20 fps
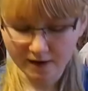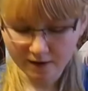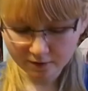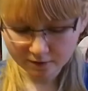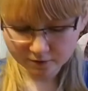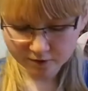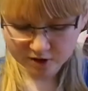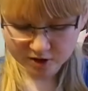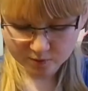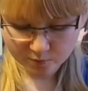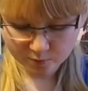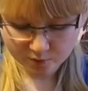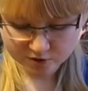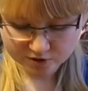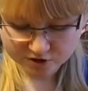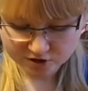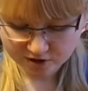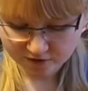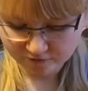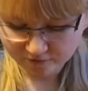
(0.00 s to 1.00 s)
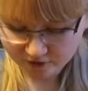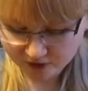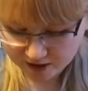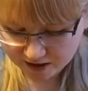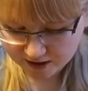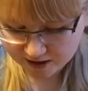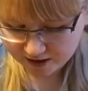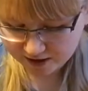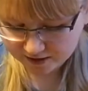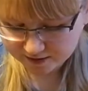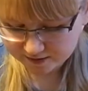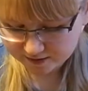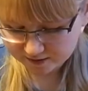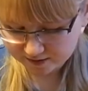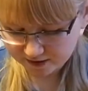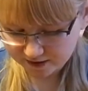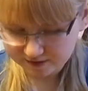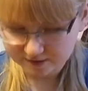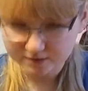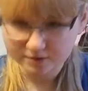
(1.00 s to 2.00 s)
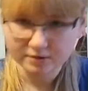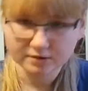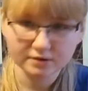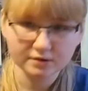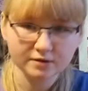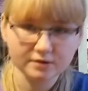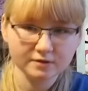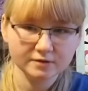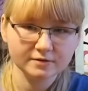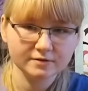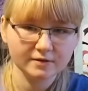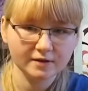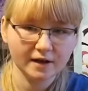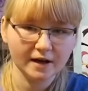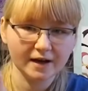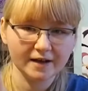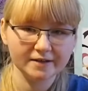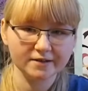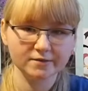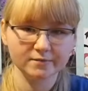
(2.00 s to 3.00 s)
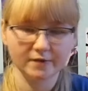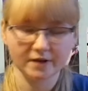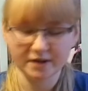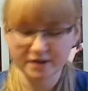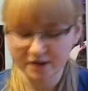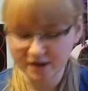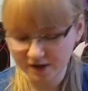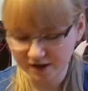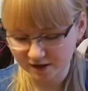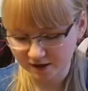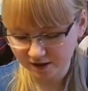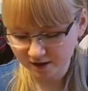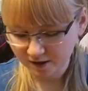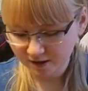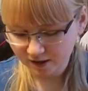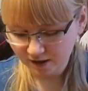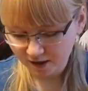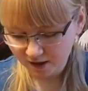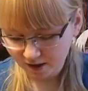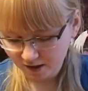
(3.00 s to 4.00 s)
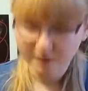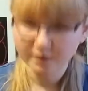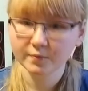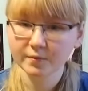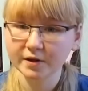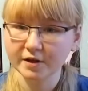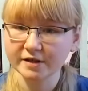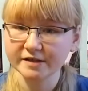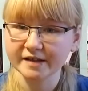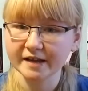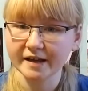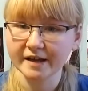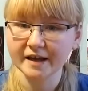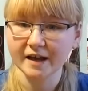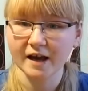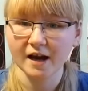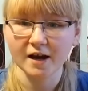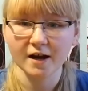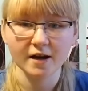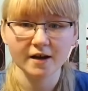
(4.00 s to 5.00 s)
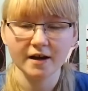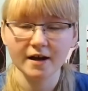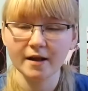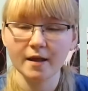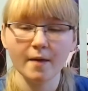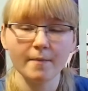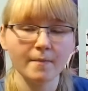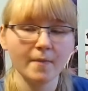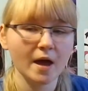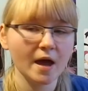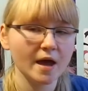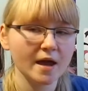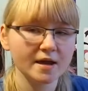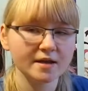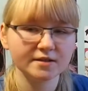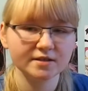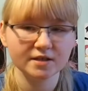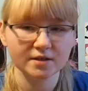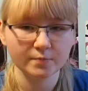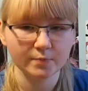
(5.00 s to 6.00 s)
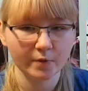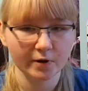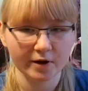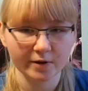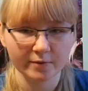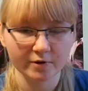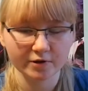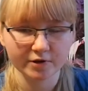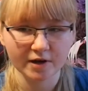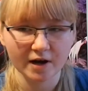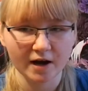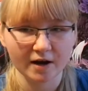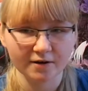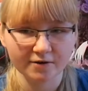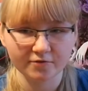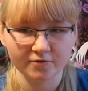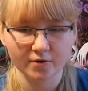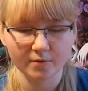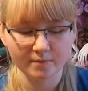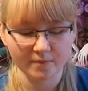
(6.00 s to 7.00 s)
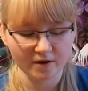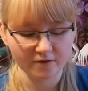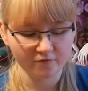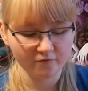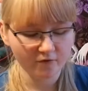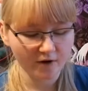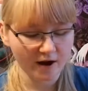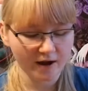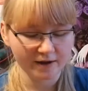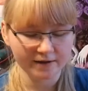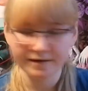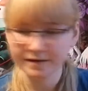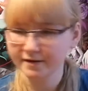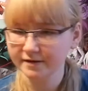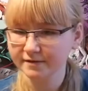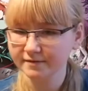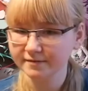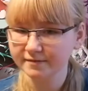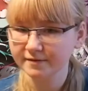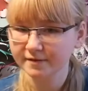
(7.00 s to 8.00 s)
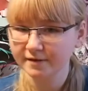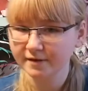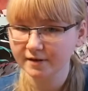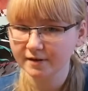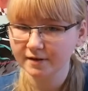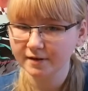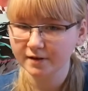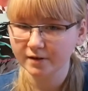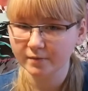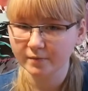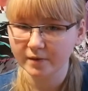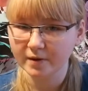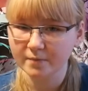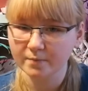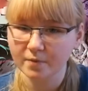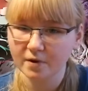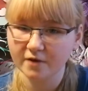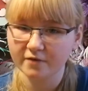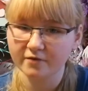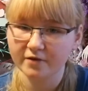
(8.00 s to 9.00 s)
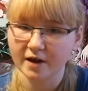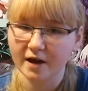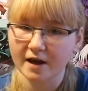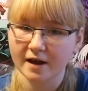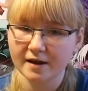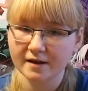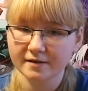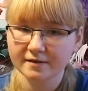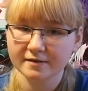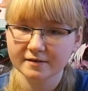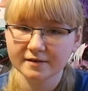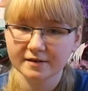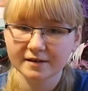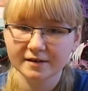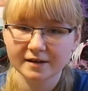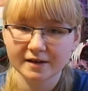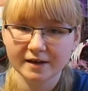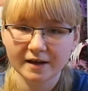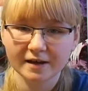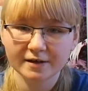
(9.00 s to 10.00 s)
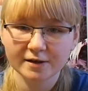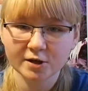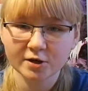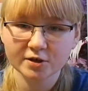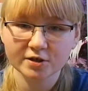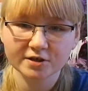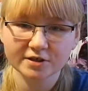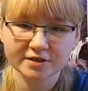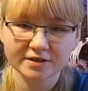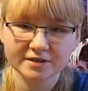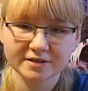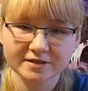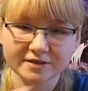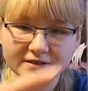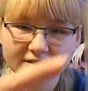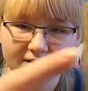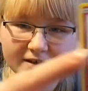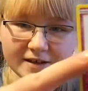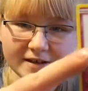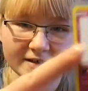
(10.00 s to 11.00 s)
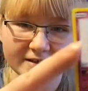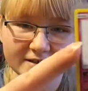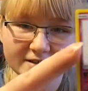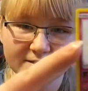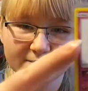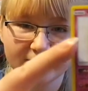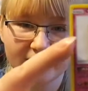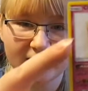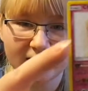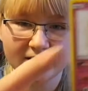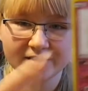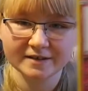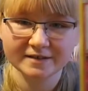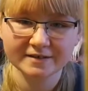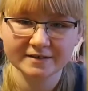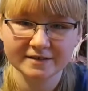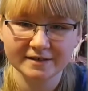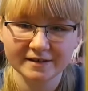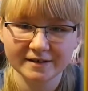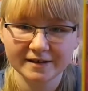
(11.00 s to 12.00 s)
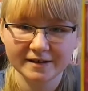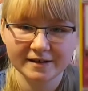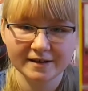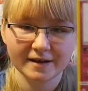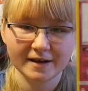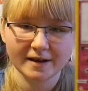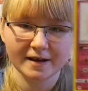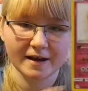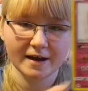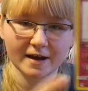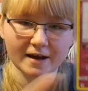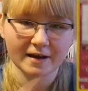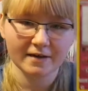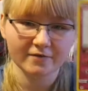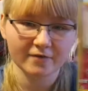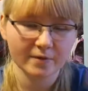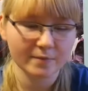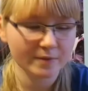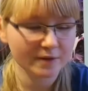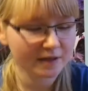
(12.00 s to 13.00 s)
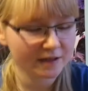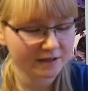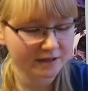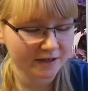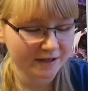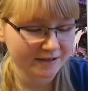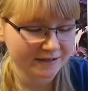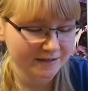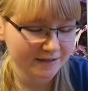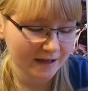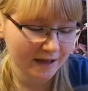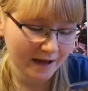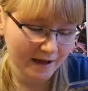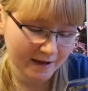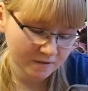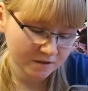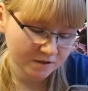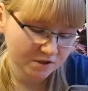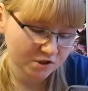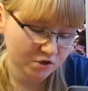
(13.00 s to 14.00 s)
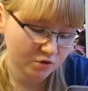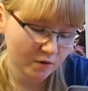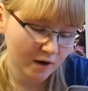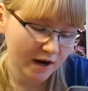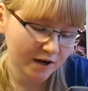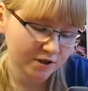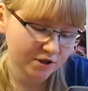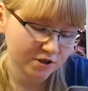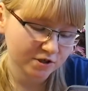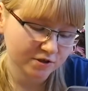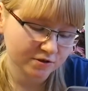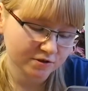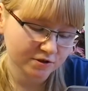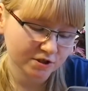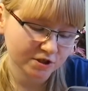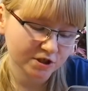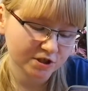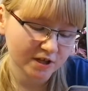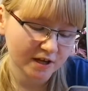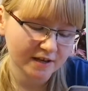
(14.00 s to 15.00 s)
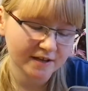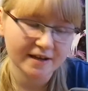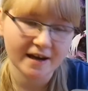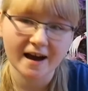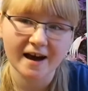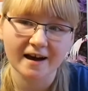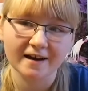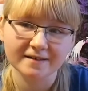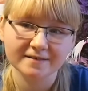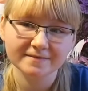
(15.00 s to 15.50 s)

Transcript: already put something in it, as you might hear. Because I got an amazing Pokemon card from my friend on my birthday. And look, it's me. And I have abilities like Scratch, just say nya.